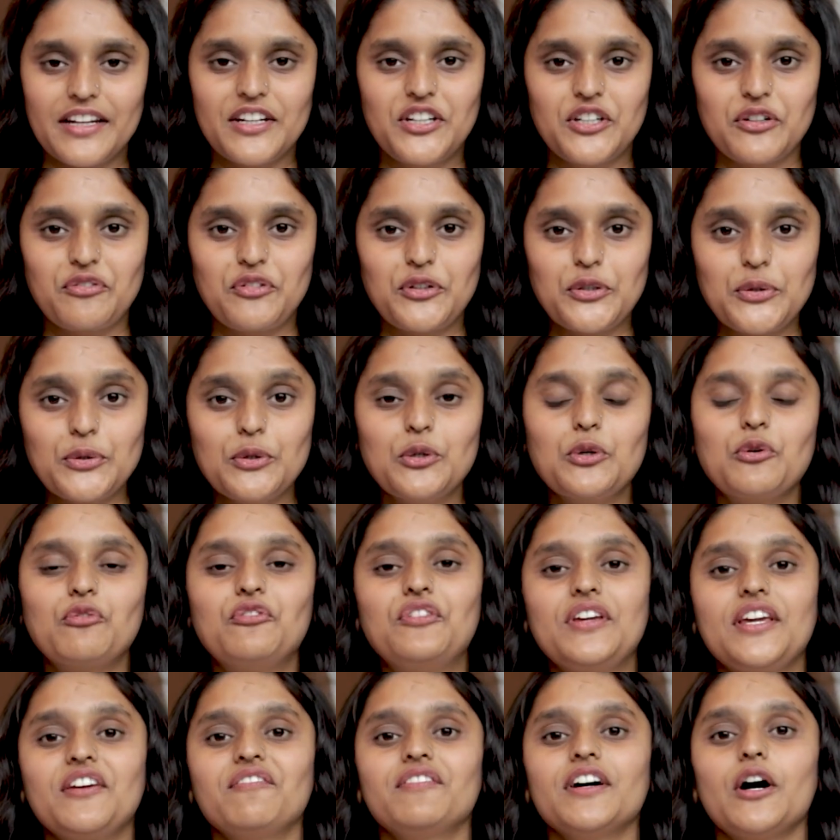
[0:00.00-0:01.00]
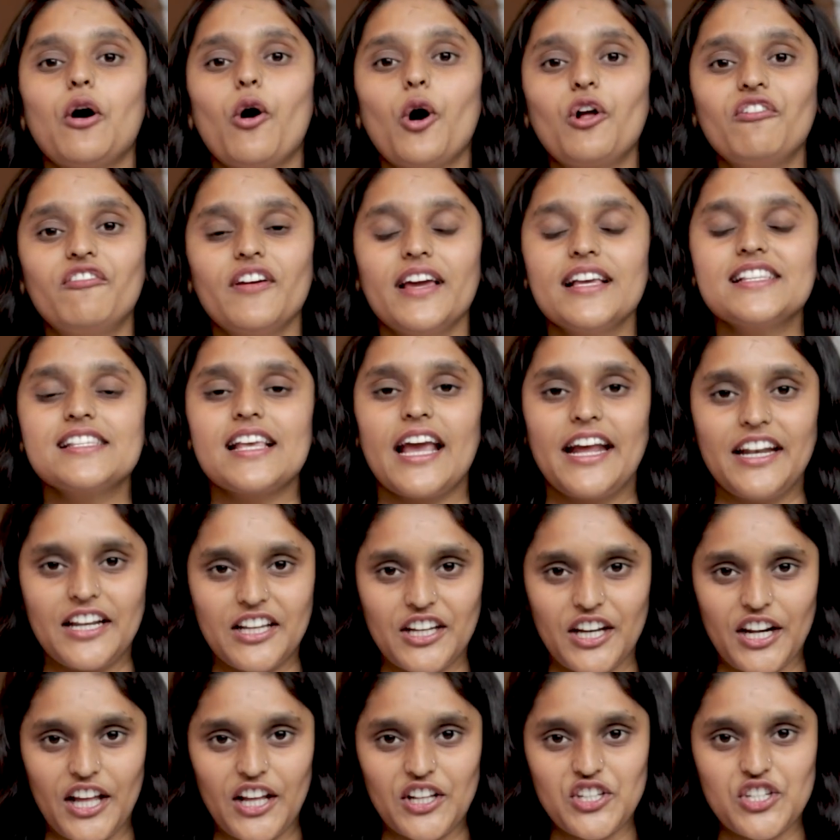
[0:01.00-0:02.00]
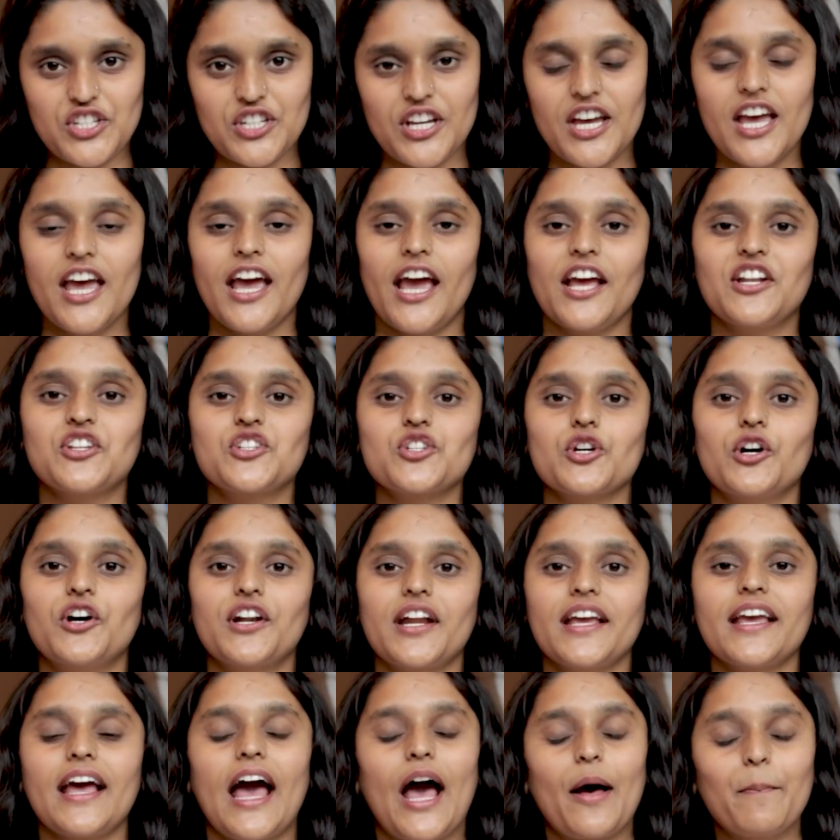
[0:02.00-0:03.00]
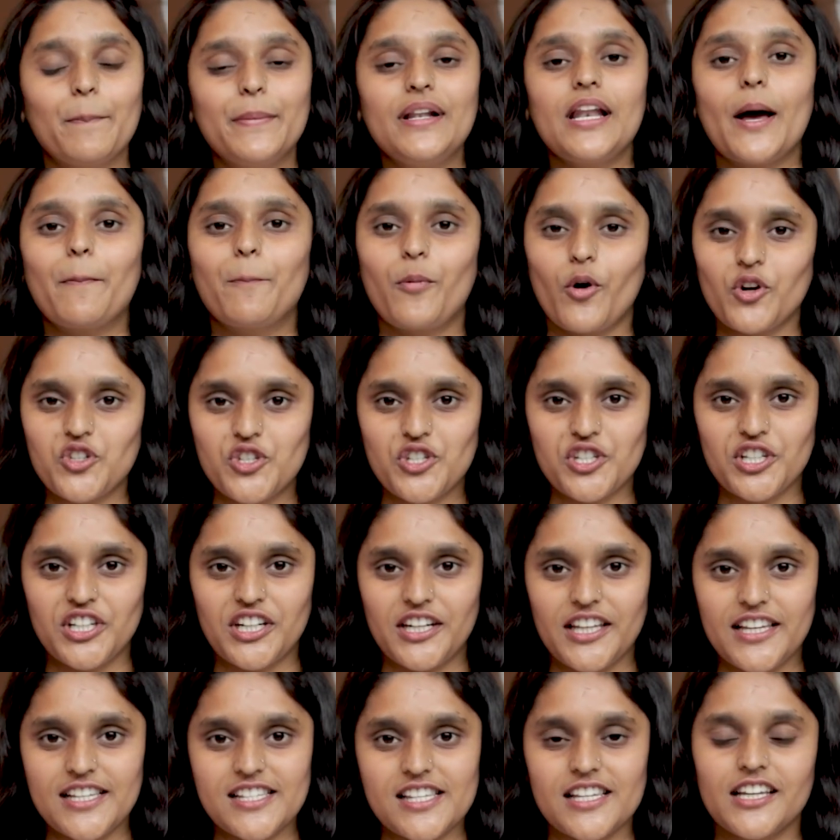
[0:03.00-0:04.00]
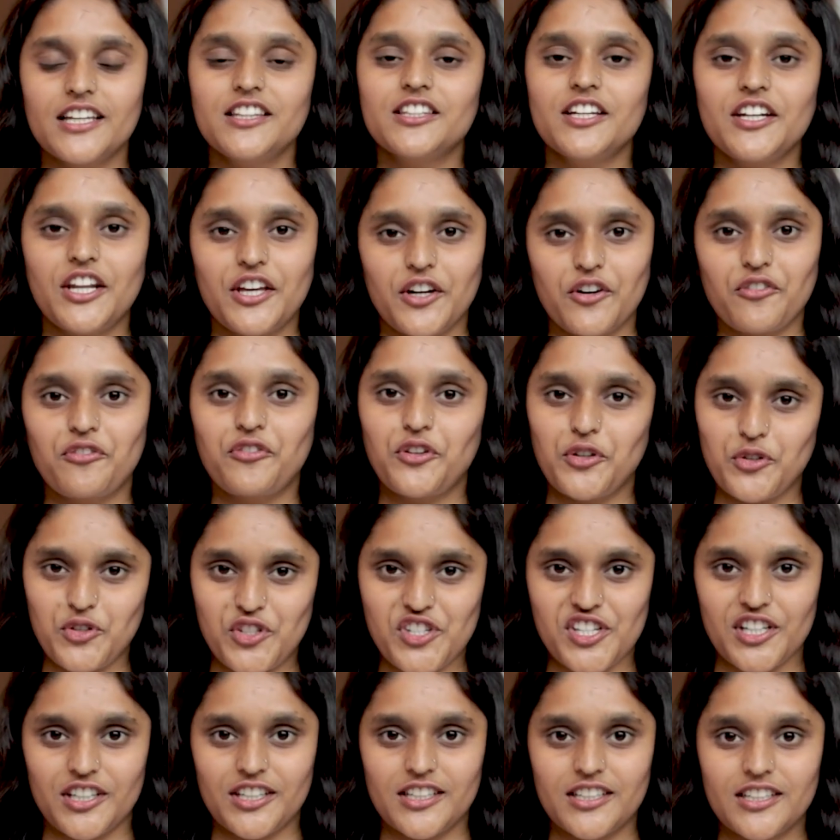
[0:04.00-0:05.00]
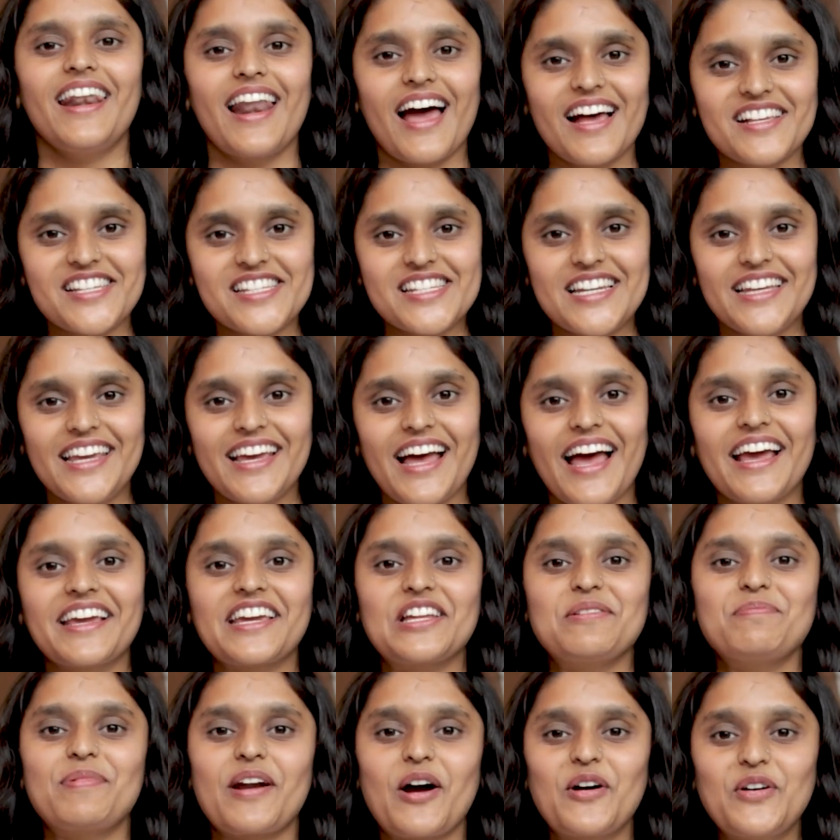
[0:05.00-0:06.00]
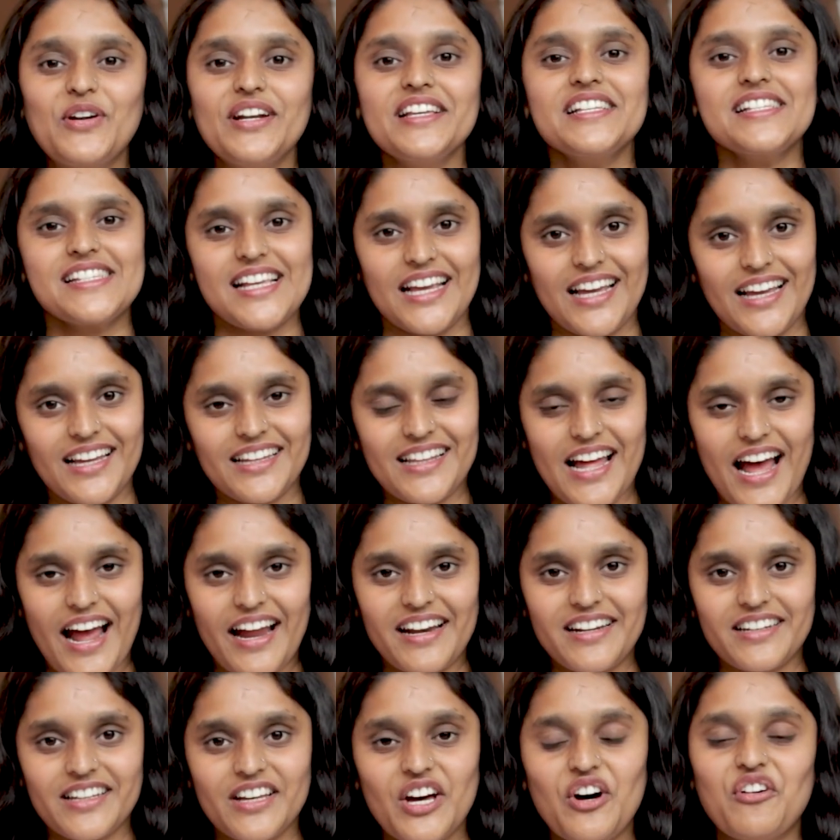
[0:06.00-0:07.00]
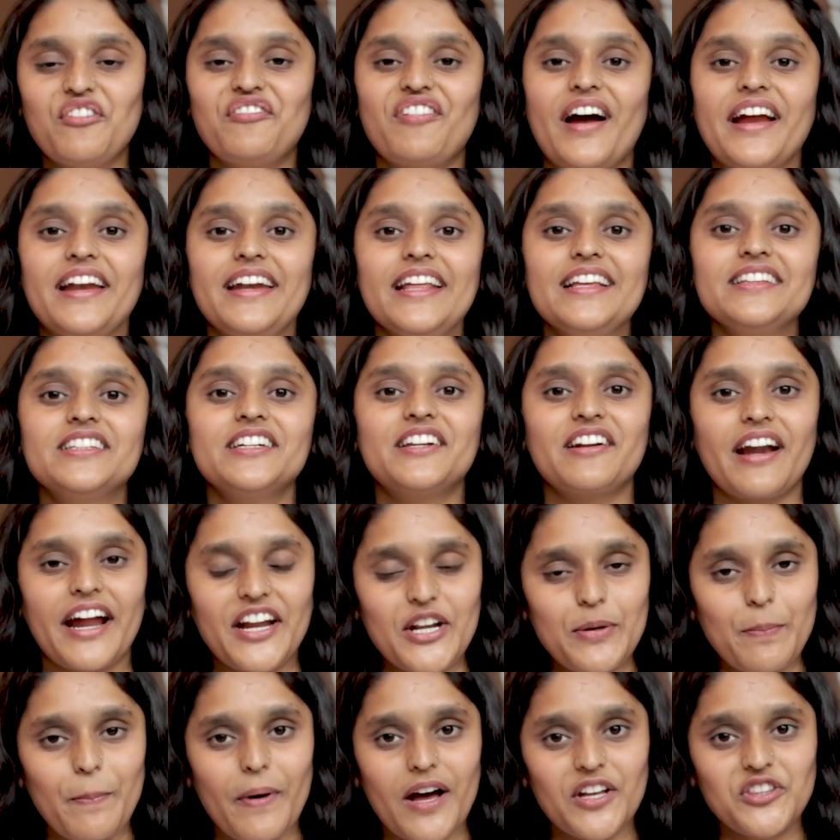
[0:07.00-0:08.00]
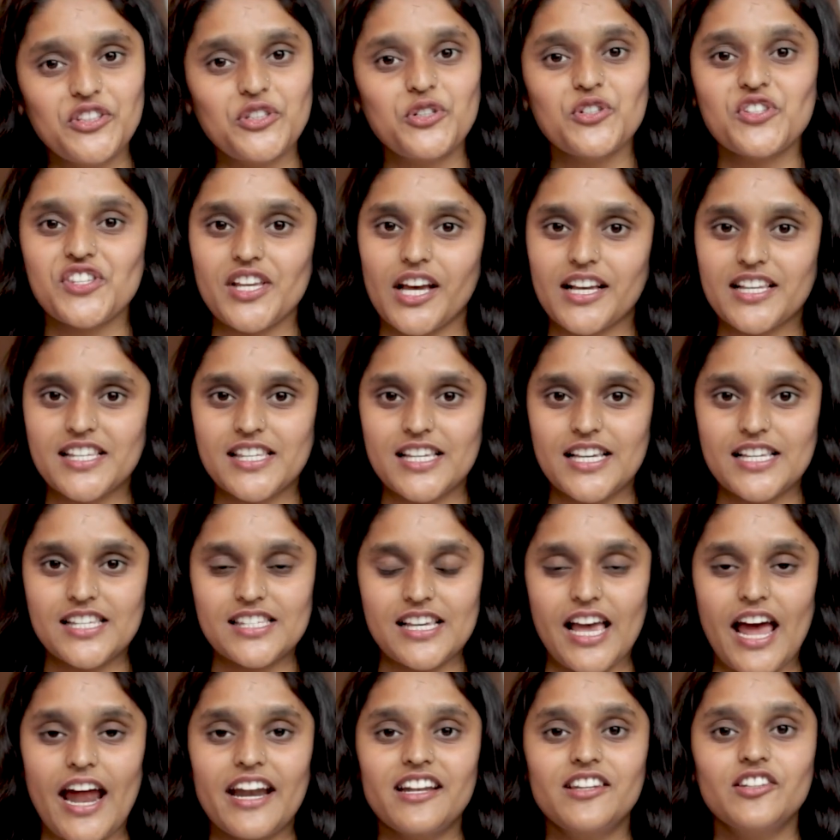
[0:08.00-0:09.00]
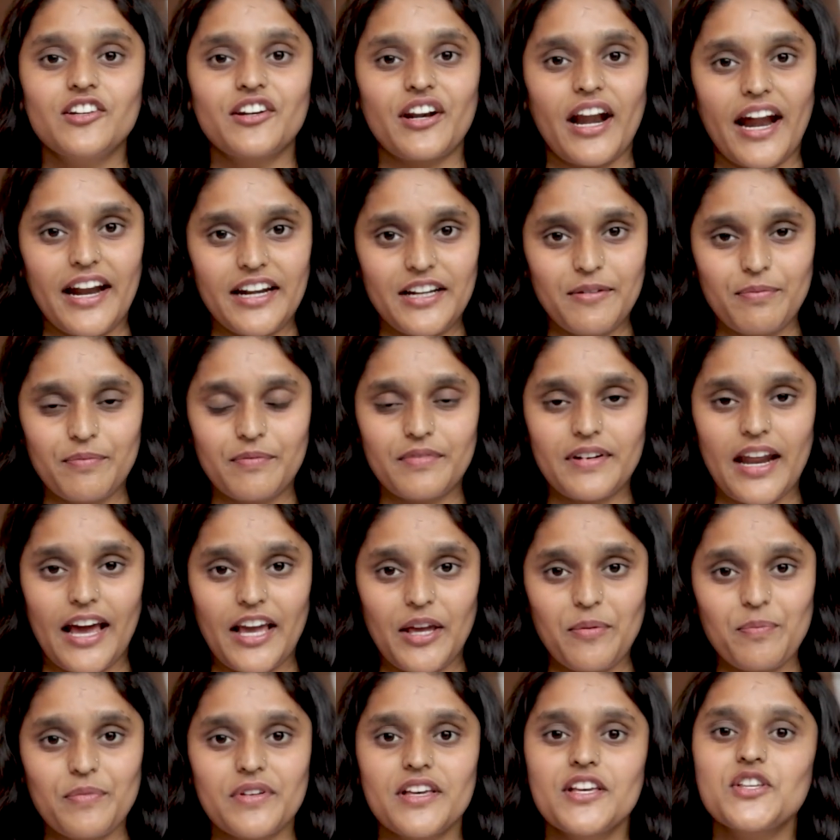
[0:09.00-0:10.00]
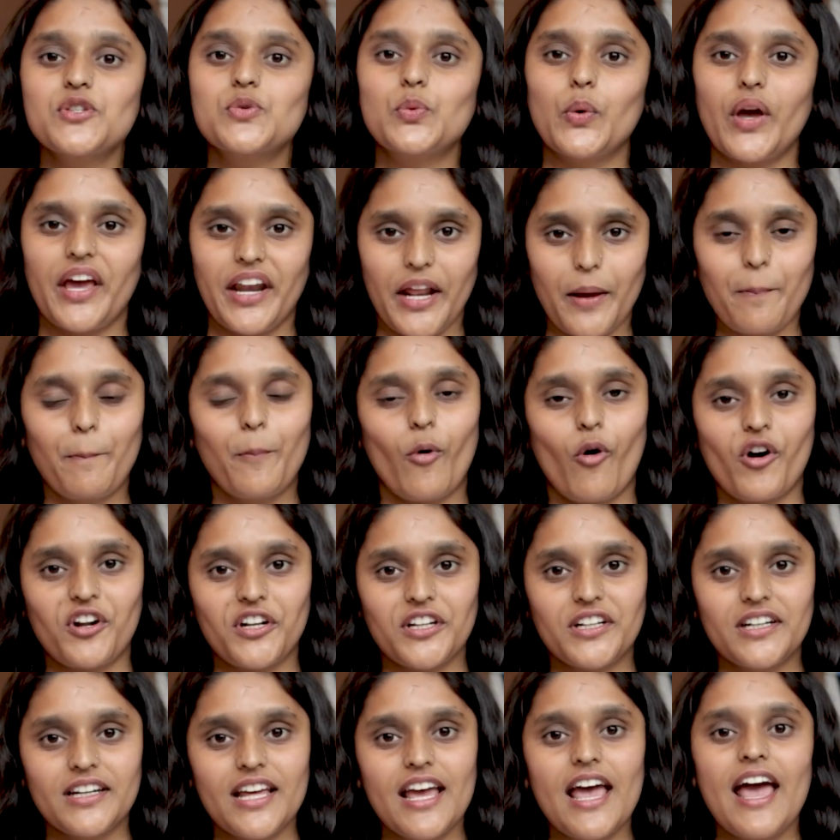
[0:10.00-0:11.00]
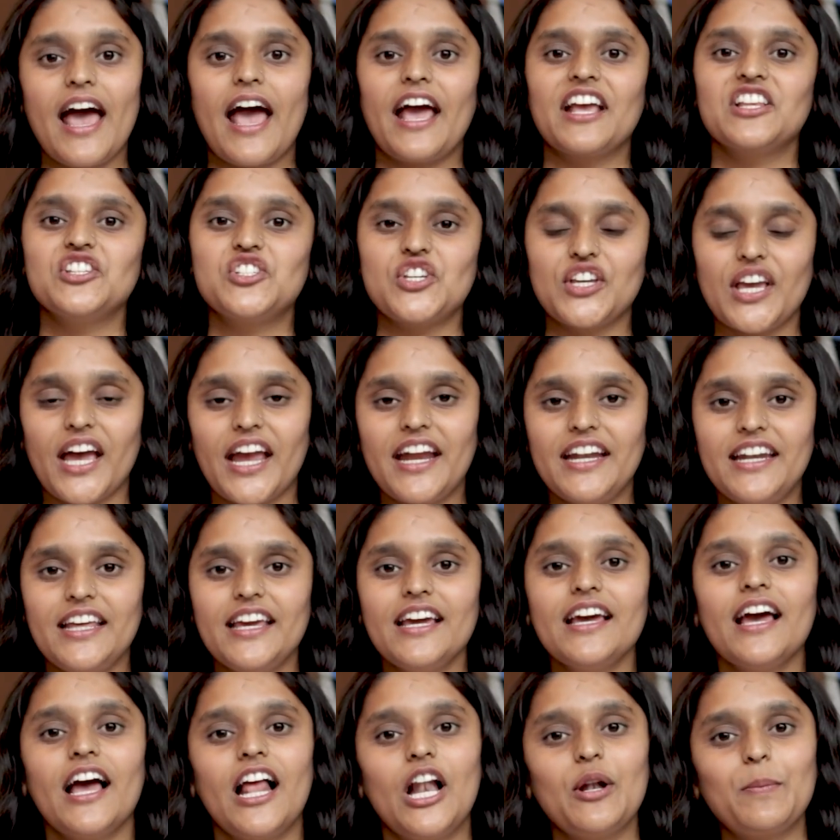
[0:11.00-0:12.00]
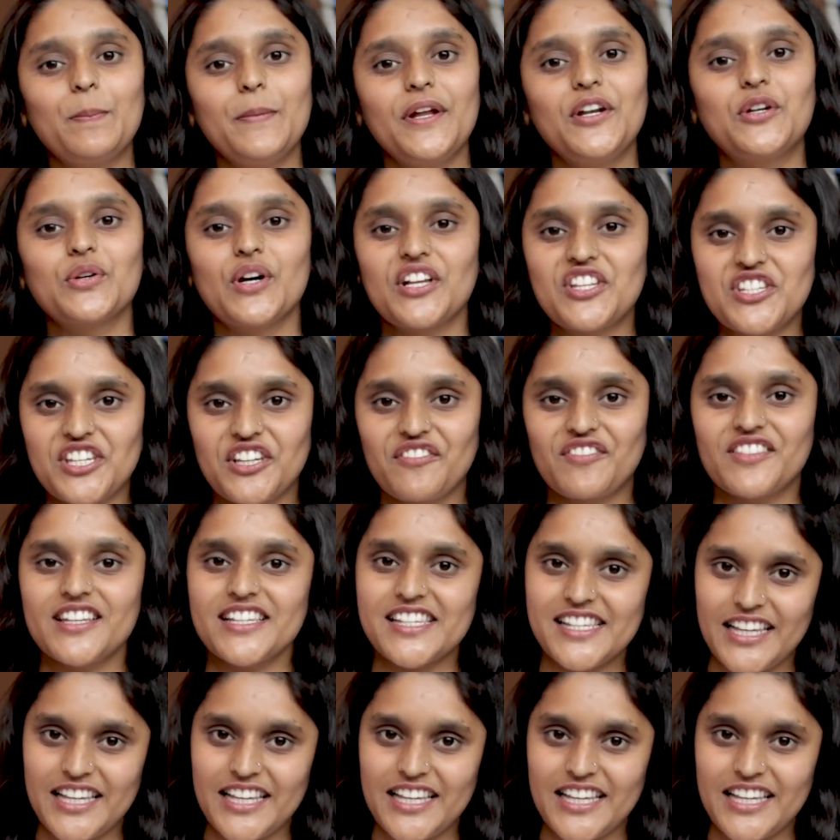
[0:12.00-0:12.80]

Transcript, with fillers: interview, we were always encouraged, ensuring ample opportunities in the near future. Lastly, I can proudly say that finding the right path to success at the right time is very important and GIT helped me to achieve the